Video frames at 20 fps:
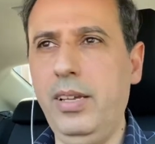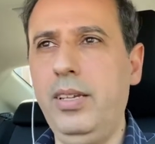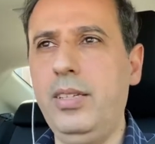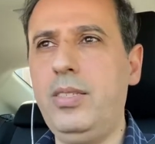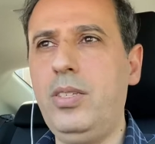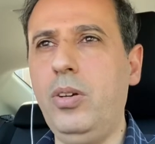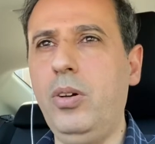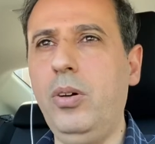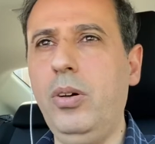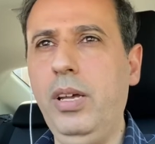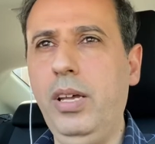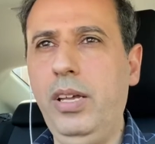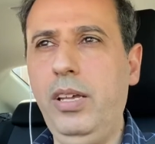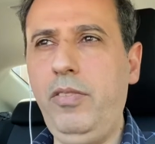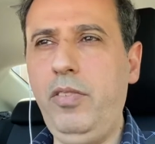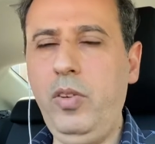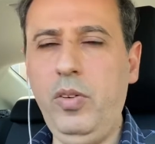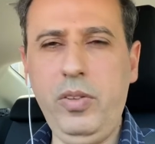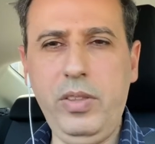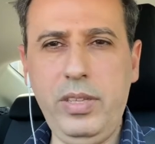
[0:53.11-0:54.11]
So if
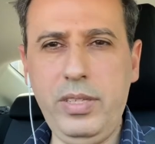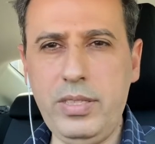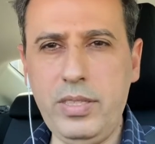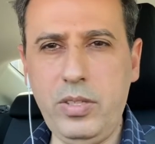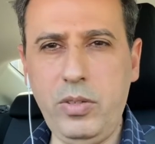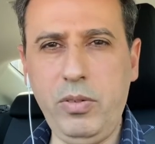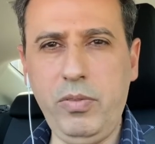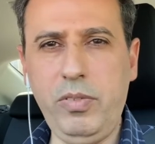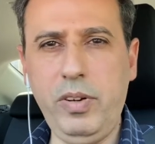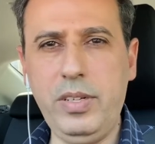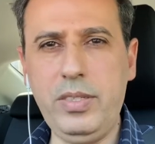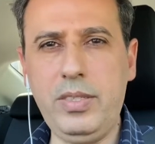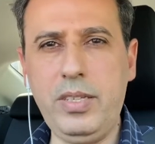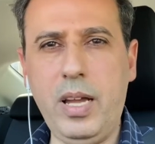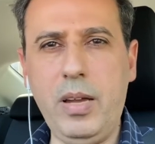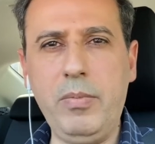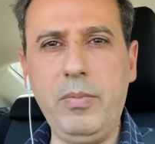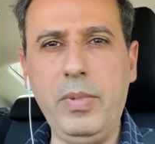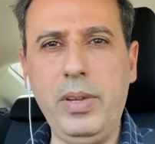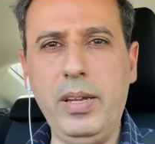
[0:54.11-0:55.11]
this is your first
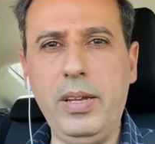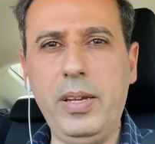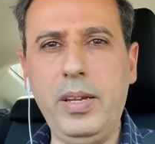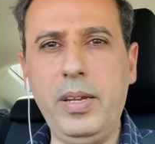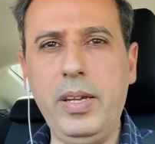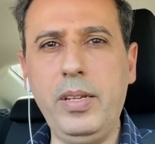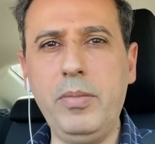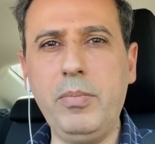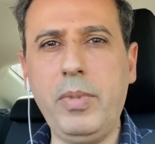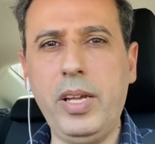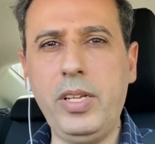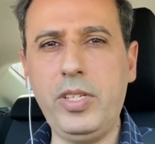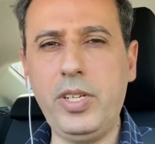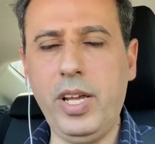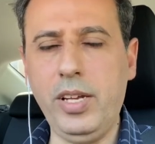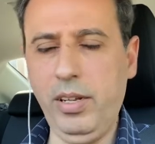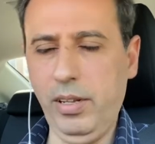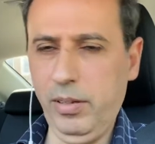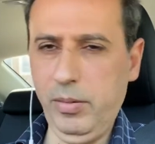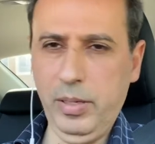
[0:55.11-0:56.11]
time in my
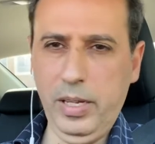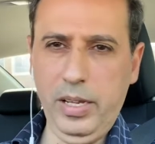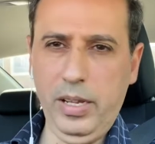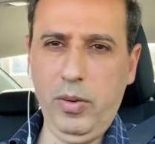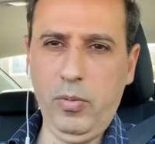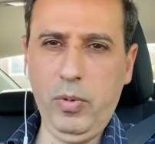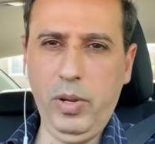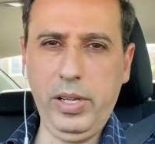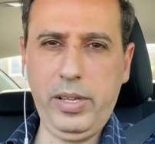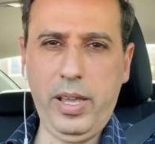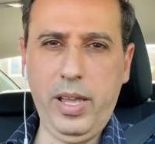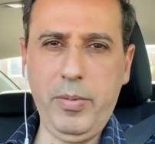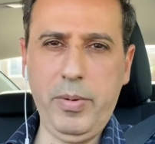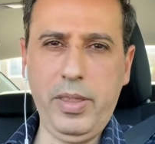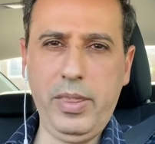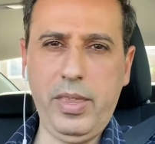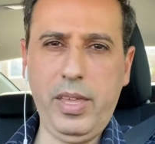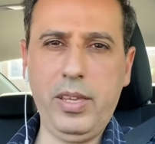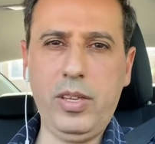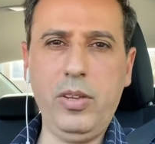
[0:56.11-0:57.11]
channel, welcome
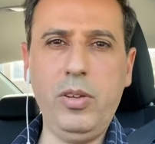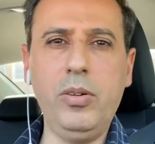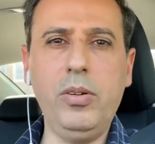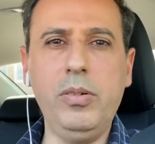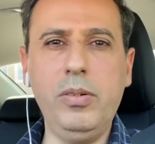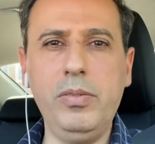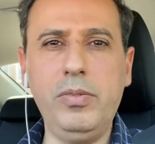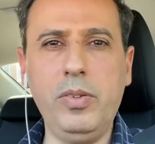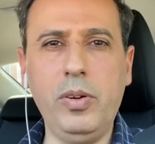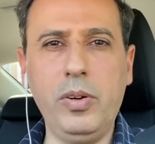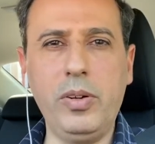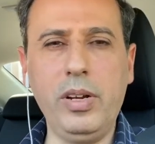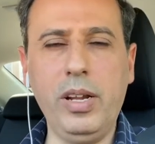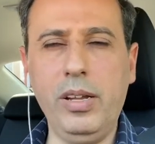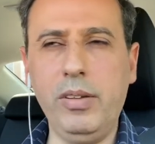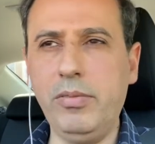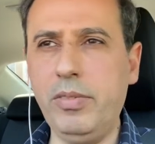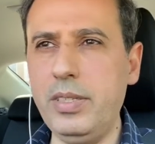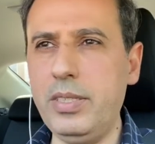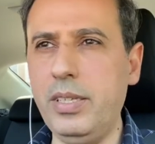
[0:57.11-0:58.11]
and thank you for
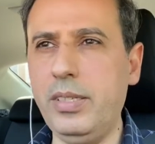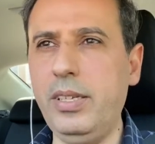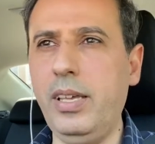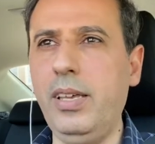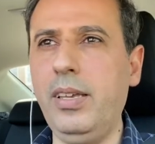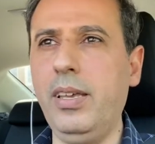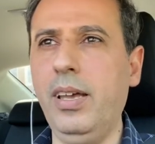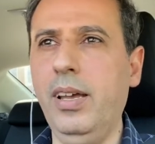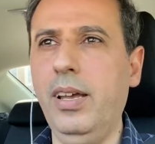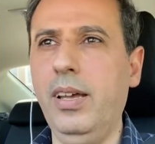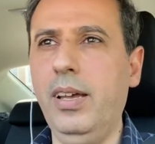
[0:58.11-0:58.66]
visiting.